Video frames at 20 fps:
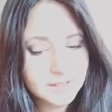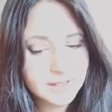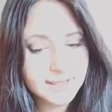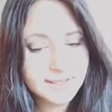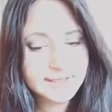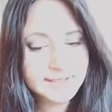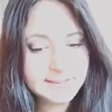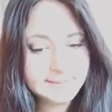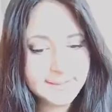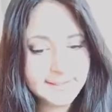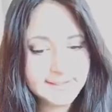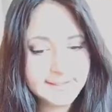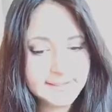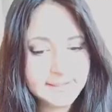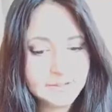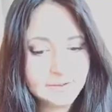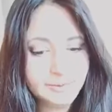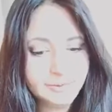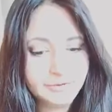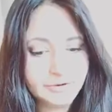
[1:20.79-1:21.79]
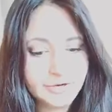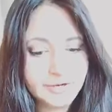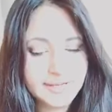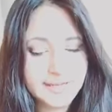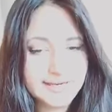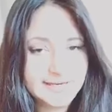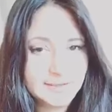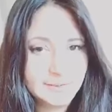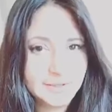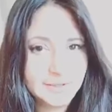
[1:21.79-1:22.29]
Anybody who broke
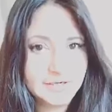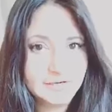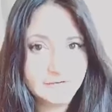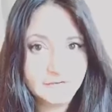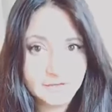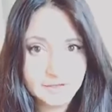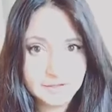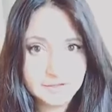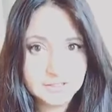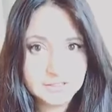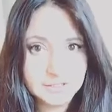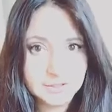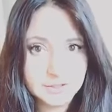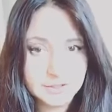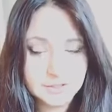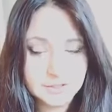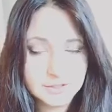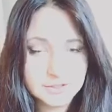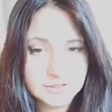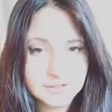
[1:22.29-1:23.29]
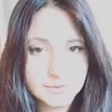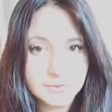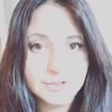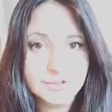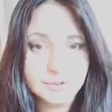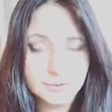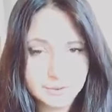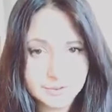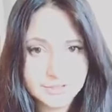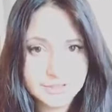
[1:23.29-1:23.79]
any one of those laws would
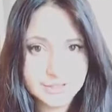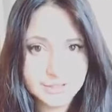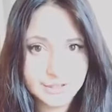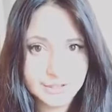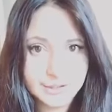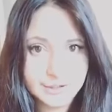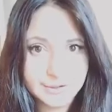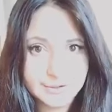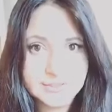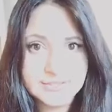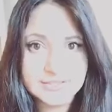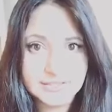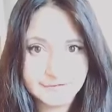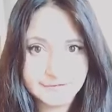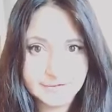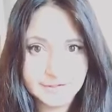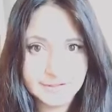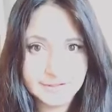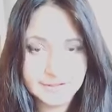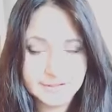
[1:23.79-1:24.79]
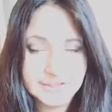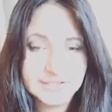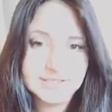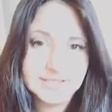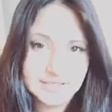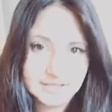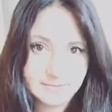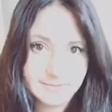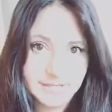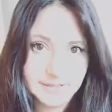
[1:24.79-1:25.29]
also suffer the
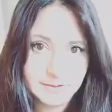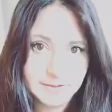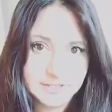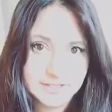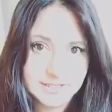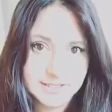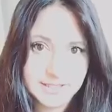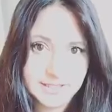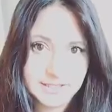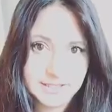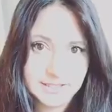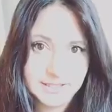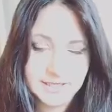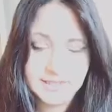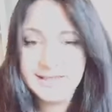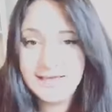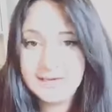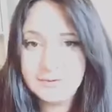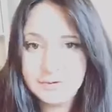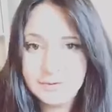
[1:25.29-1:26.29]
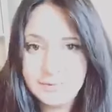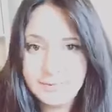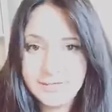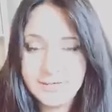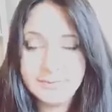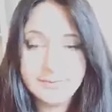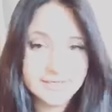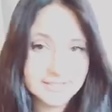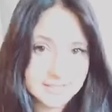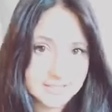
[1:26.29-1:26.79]
death penalty, and that would be
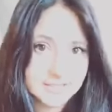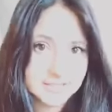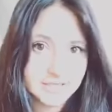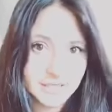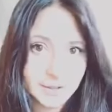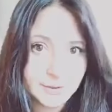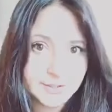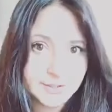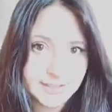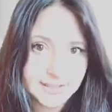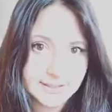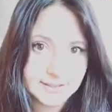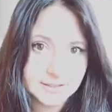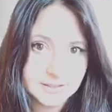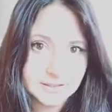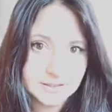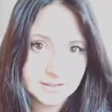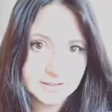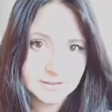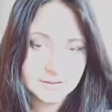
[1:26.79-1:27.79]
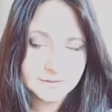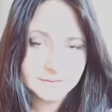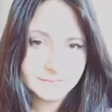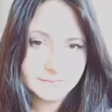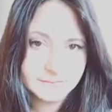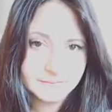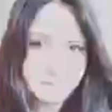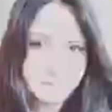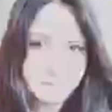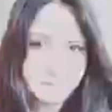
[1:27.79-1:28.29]
by stoning.
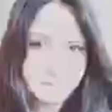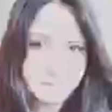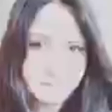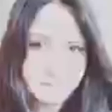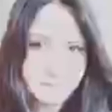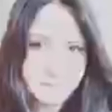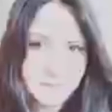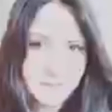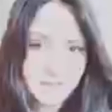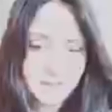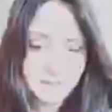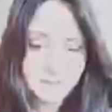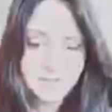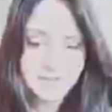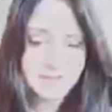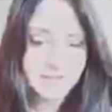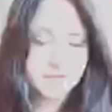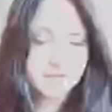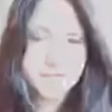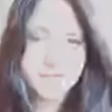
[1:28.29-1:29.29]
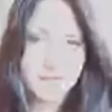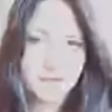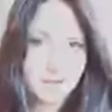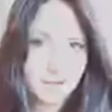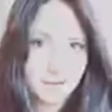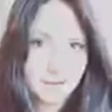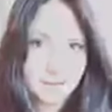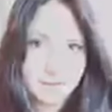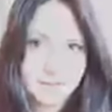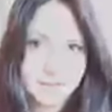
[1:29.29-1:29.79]
But those
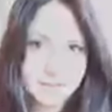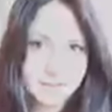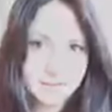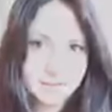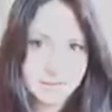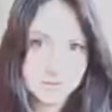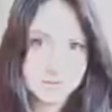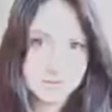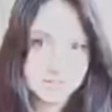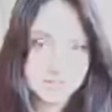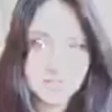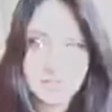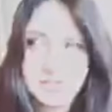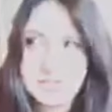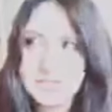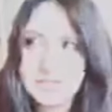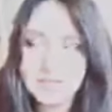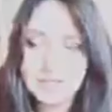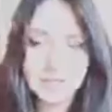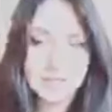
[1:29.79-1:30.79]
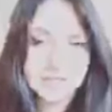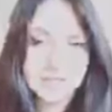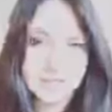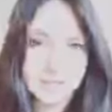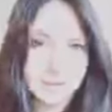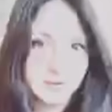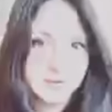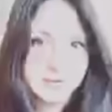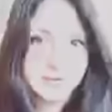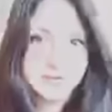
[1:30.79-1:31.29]
are holy laws, those are God's
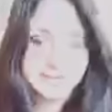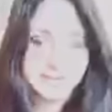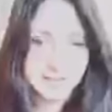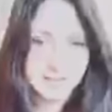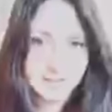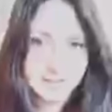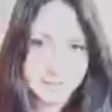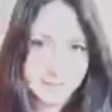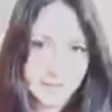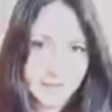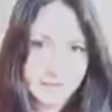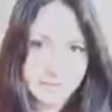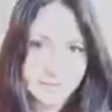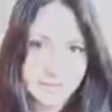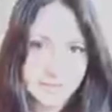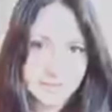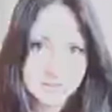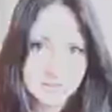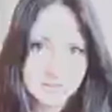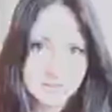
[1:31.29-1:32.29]
holy Ten Commandments.